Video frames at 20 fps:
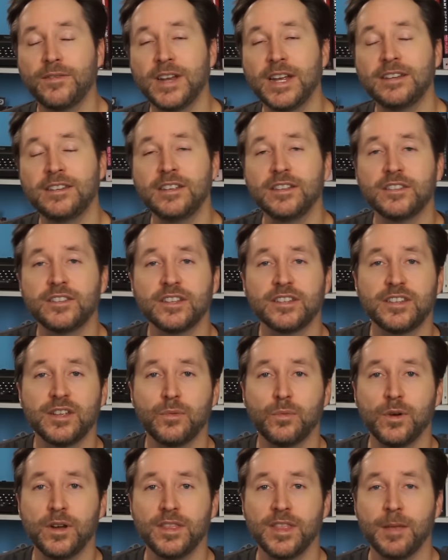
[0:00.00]

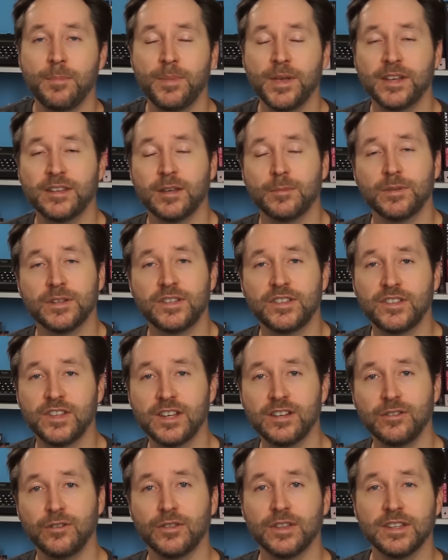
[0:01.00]
1961, they picked up a
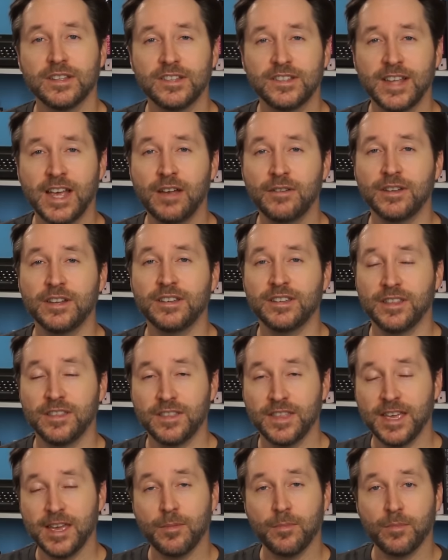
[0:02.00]
signal that sounded to
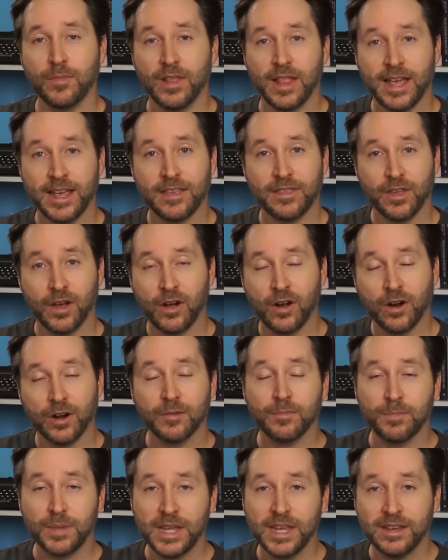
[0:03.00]
them like the
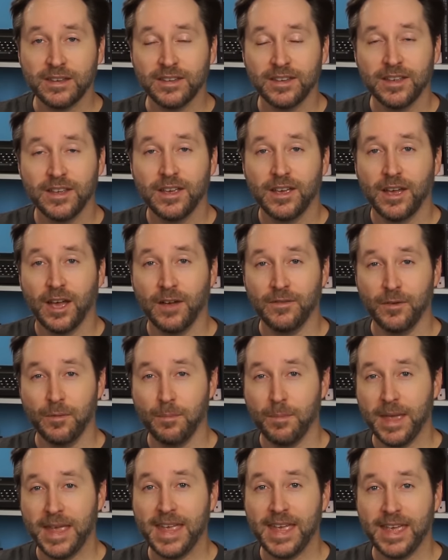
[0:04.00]
heartbeat of a
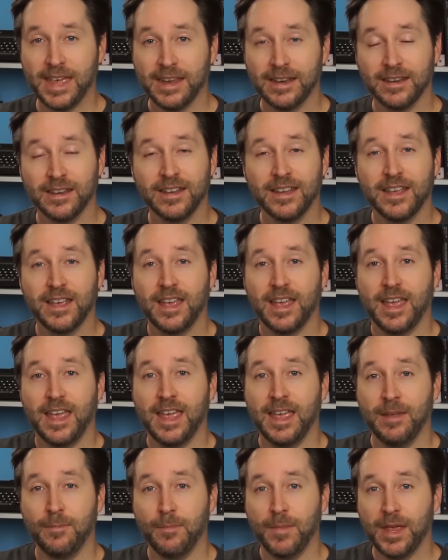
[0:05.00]
man
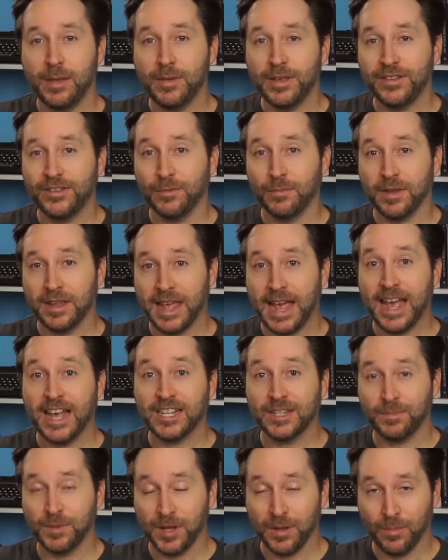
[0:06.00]
and maybe some
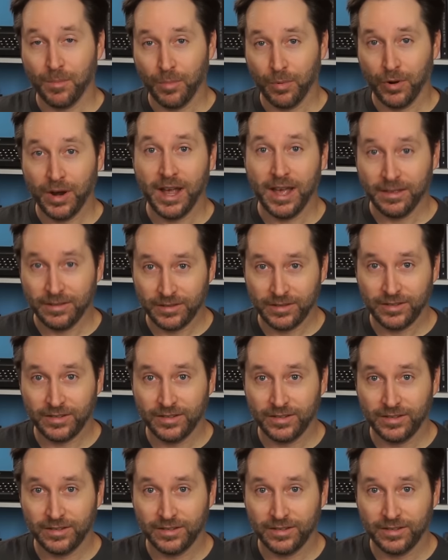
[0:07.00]
gasping breaths.